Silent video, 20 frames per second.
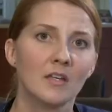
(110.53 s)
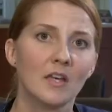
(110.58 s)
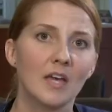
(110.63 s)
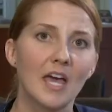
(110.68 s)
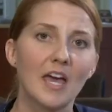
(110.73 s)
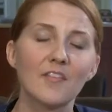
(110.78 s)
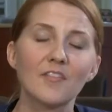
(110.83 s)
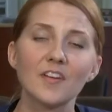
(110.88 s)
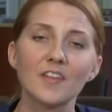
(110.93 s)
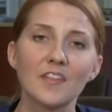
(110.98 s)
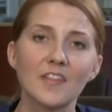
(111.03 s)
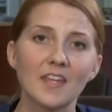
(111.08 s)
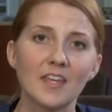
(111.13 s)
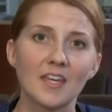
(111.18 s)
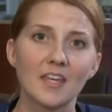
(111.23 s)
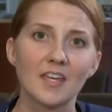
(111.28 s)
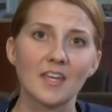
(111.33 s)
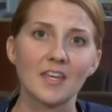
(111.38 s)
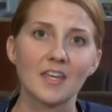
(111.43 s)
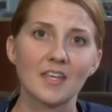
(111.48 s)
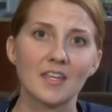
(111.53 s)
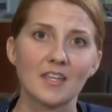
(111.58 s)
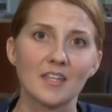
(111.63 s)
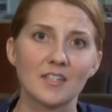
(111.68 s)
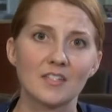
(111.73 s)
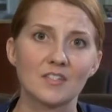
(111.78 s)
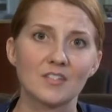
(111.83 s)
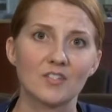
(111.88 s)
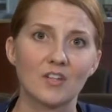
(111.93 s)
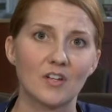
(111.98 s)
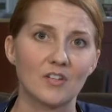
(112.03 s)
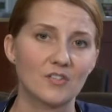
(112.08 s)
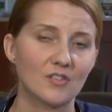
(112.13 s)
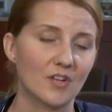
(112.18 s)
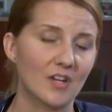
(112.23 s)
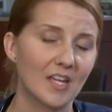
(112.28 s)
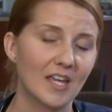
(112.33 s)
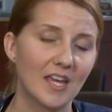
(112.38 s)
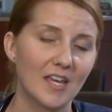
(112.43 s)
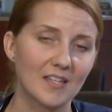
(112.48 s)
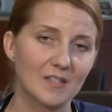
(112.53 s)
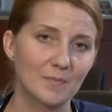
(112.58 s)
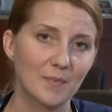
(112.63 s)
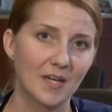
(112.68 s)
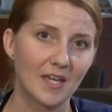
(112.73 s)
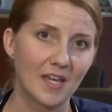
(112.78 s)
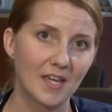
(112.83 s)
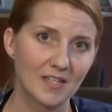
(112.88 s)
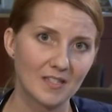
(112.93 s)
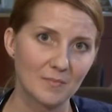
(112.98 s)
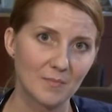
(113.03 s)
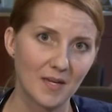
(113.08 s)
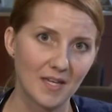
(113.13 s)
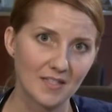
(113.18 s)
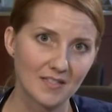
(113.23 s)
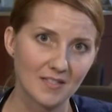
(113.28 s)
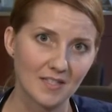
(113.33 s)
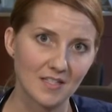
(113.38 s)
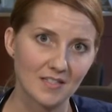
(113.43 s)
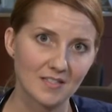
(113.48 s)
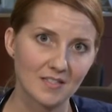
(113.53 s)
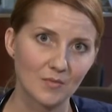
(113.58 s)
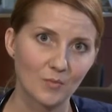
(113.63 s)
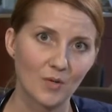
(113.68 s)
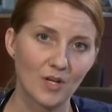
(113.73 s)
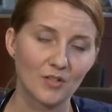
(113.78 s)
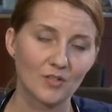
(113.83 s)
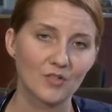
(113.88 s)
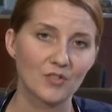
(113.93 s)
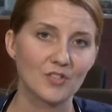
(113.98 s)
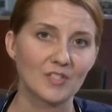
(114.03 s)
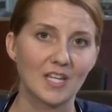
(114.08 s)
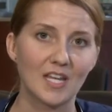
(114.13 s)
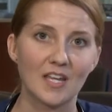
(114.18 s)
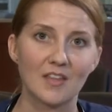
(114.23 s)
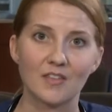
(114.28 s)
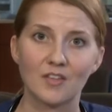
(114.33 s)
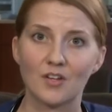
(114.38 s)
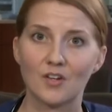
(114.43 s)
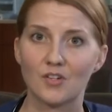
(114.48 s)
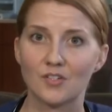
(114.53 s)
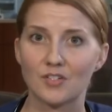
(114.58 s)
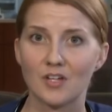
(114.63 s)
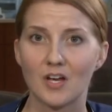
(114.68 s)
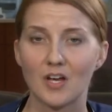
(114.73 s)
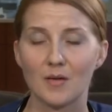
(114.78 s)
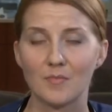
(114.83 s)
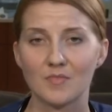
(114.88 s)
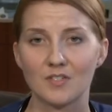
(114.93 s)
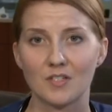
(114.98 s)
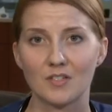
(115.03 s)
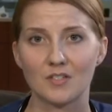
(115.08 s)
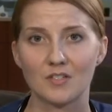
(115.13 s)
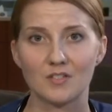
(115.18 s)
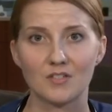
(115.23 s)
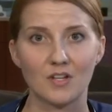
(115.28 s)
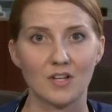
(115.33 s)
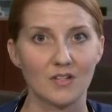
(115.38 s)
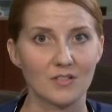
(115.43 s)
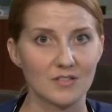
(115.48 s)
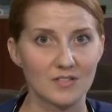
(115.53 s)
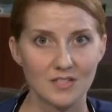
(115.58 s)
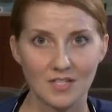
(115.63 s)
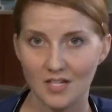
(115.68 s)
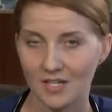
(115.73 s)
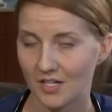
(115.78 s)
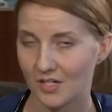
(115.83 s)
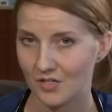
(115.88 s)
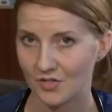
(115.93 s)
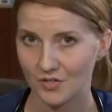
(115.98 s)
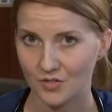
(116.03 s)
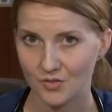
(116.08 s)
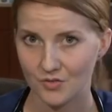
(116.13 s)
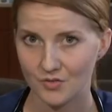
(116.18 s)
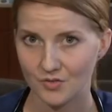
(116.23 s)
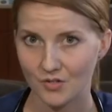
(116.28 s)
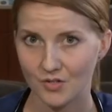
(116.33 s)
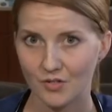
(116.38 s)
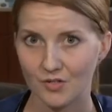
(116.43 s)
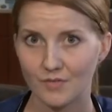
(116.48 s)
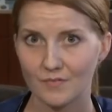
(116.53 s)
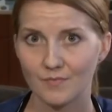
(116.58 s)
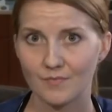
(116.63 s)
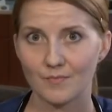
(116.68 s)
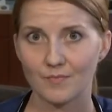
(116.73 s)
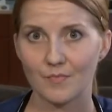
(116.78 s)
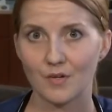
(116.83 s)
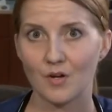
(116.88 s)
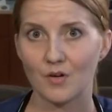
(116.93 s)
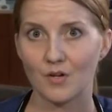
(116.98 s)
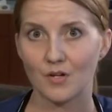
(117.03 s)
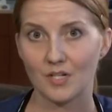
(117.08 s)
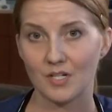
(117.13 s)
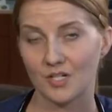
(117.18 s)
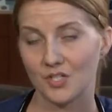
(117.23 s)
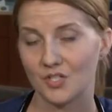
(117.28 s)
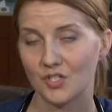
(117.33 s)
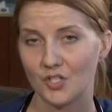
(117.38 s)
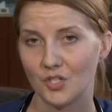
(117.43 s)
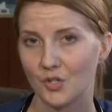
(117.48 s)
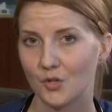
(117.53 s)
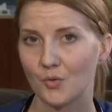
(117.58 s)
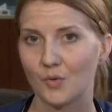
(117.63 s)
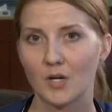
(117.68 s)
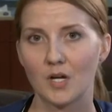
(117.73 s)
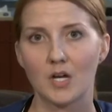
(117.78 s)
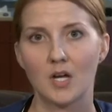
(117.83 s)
Everything is judged on a case-by-case basis. We understand there are times that child sitting issues are an issue,